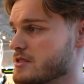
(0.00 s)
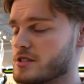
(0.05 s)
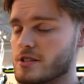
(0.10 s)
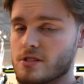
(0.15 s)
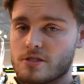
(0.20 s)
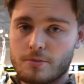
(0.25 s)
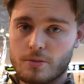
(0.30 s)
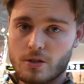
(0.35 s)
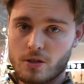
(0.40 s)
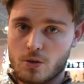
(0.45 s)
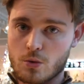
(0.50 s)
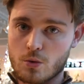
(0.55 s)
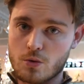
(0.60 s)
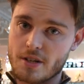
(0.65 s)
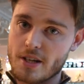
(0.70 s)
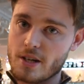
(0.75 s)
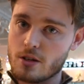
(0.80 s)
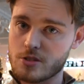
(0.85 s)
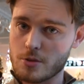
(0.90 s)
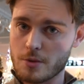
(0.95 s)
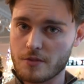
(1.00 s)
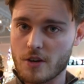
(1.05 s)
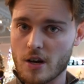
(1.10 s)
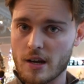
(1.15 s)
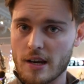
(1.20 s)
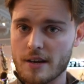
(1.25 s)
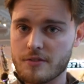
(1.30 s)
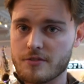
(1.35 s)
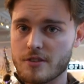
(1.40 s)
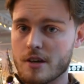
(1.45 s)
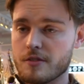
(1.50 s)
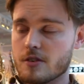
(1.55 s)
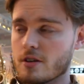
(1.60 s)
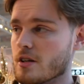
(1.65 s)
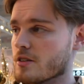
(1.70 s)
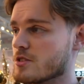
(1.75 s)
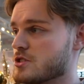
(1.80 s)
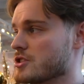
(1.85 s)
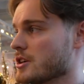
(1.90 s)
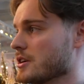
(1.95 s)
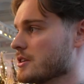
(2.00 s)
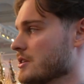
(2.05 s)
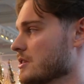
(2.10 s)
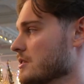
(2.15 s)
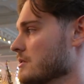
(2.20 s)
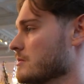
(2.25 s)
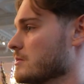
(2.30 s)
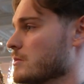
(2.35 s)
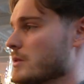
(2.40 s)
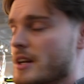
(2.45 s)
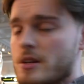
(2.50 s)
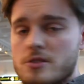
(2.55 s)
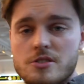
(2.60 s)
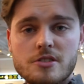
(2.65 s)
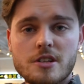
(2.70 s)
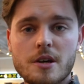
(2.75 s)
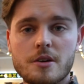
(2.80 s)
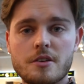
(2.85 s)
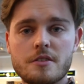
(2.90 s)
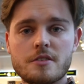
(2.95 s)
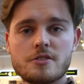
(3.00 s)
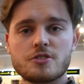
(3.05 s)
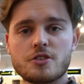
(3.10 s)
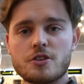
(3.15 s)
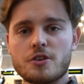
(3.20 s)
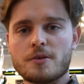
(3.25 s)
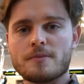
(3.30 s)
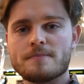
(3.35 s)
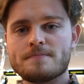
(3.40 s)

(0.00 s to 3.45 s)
see some of the cool deals that we've got left over and show you what else is going on in the store.